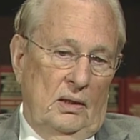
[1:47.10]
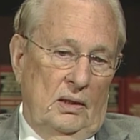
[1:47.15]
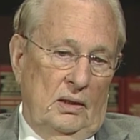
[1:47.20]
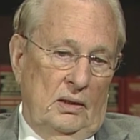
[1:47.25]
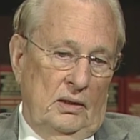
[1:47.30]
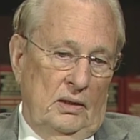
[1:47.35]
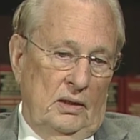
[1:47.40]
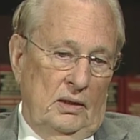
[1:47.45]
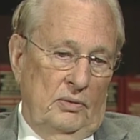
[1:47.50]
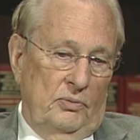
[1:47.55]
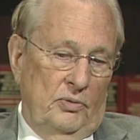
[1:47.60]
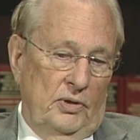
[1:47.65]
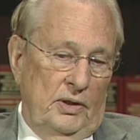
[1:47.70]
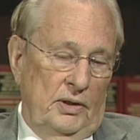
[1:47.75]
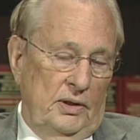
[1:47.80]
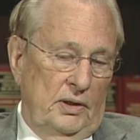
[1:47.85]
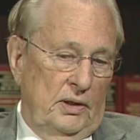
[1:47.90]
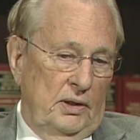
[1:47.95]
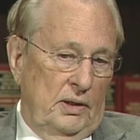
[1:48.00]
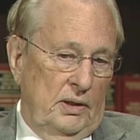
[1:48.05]
And then
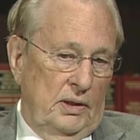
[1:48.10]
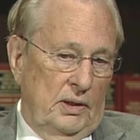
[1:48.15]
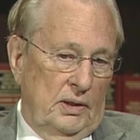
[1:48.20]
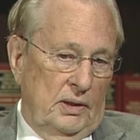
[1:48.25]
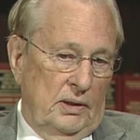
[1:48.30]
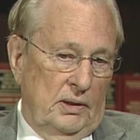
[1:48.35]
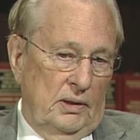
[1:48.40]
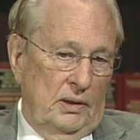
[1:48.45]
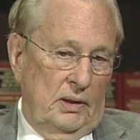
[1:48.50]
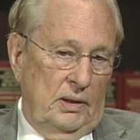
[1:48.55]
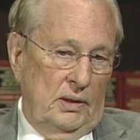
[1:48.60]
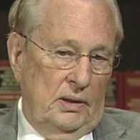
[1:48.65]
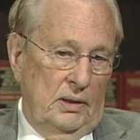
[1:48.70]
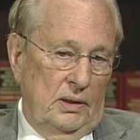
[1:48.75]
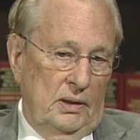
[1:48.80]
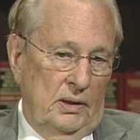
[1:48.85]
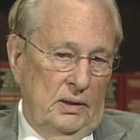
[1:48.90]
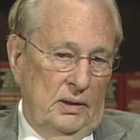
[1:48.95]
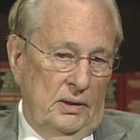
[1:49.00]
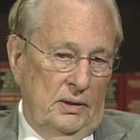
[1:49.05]
when the uh,
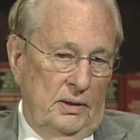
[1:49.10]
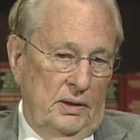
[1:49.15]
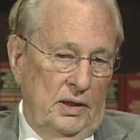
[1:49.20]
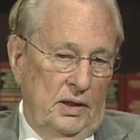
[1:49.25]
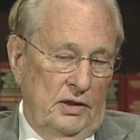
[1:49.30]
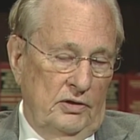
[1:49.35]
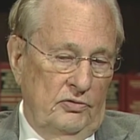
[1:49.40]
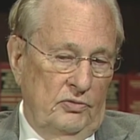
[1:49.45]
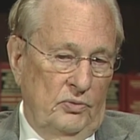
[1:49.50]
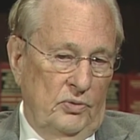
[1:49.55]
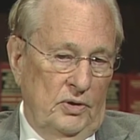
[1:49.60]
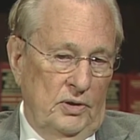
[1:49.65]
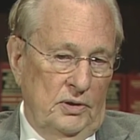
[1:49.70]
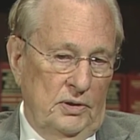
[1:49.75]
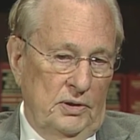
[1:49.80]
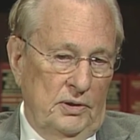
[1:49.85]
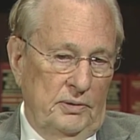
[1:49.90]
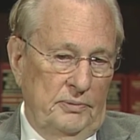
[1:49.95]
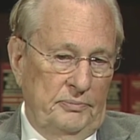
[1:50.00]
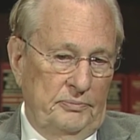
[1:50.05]
uh, task
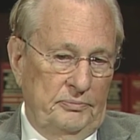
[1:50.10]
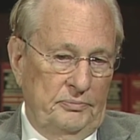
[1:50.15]
force